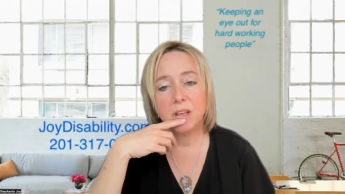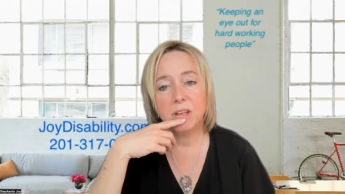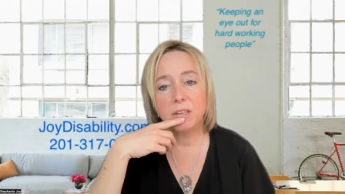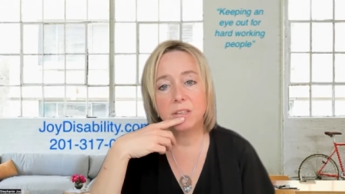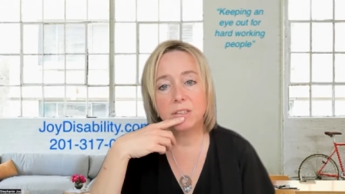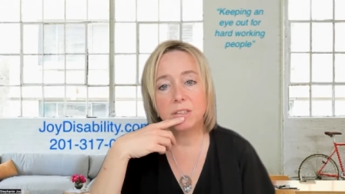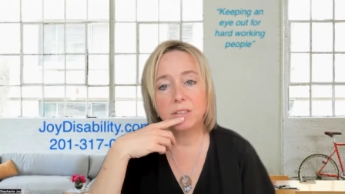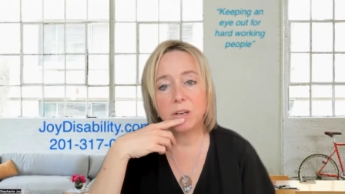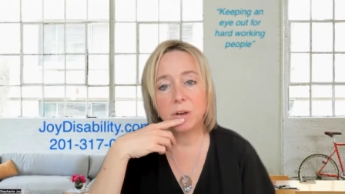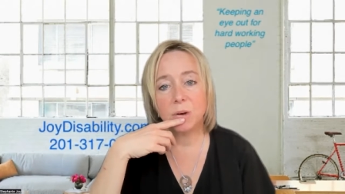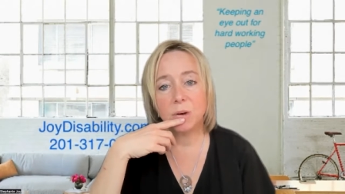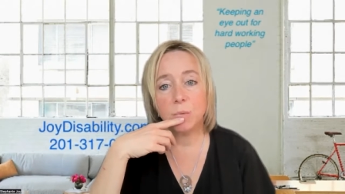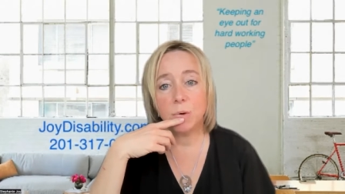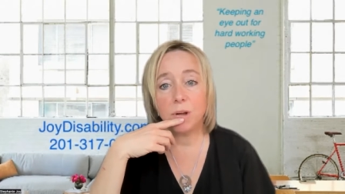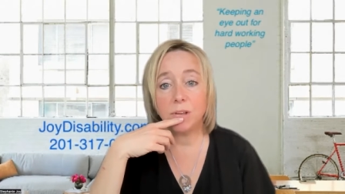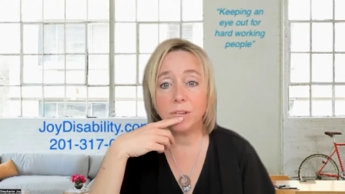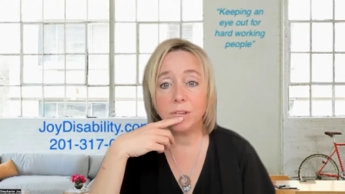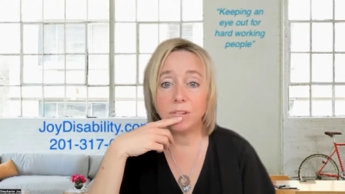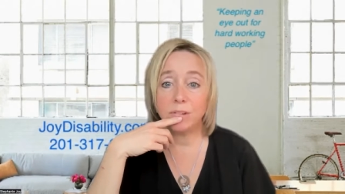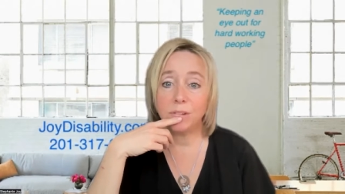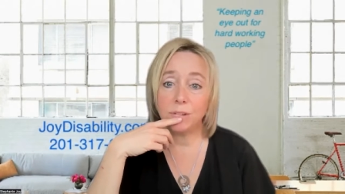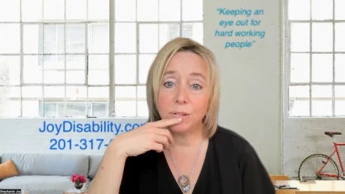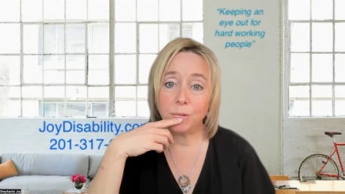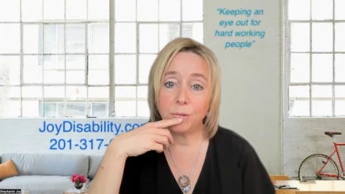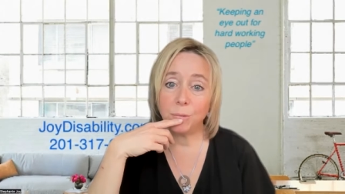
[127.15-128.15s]
So
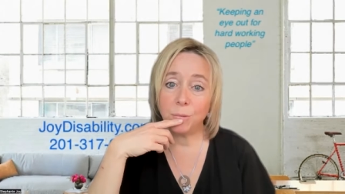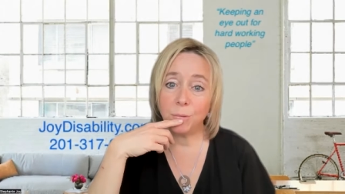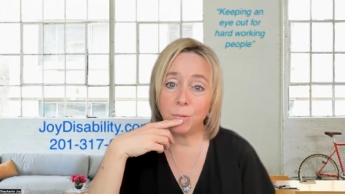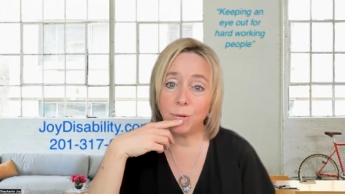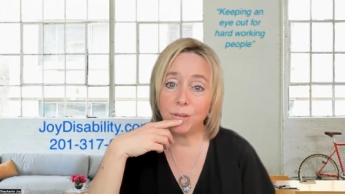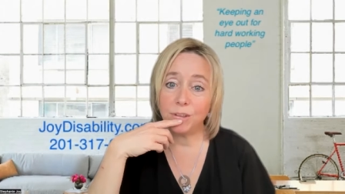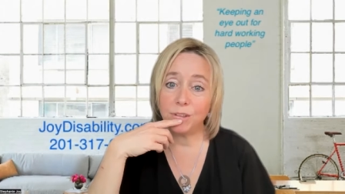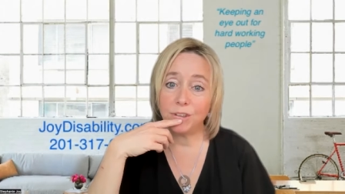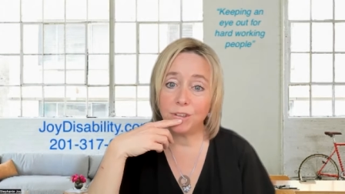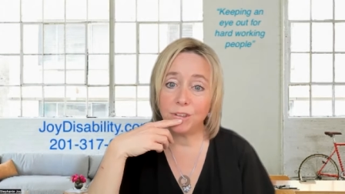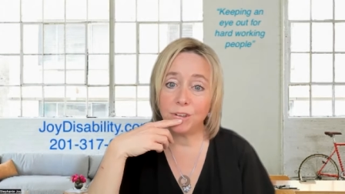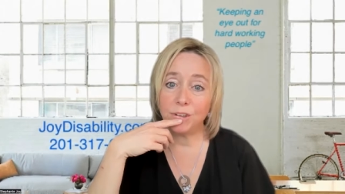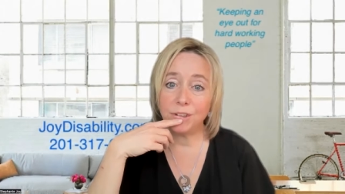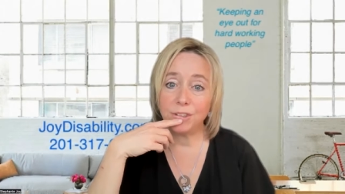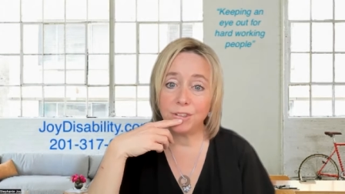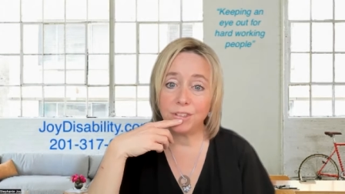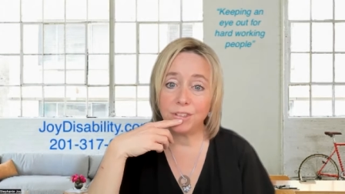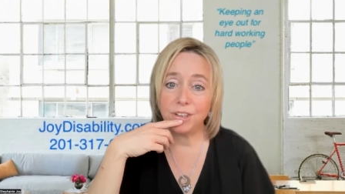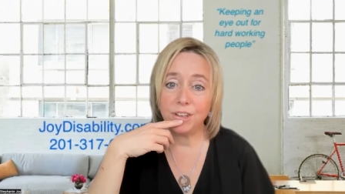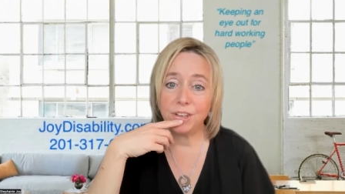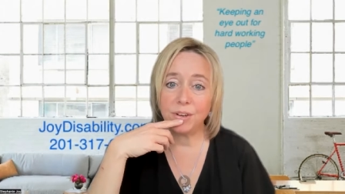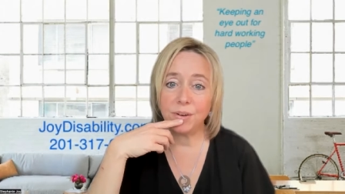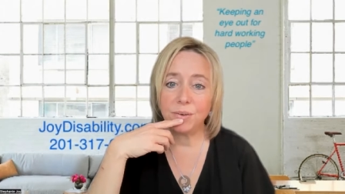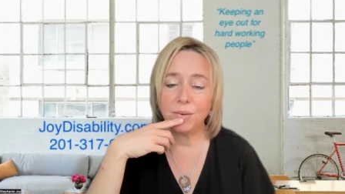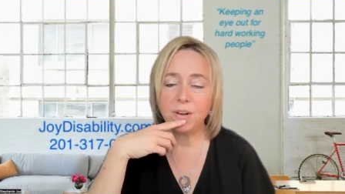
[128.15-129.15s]
what's what's the girl to
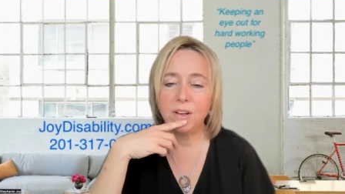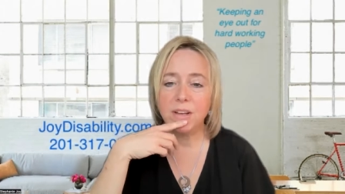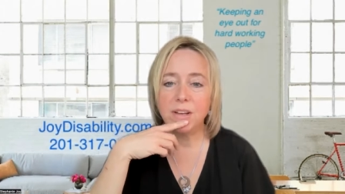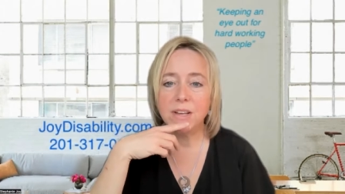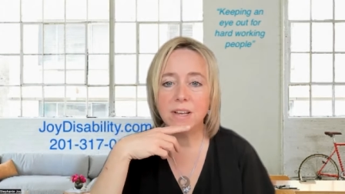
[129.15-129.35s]
do?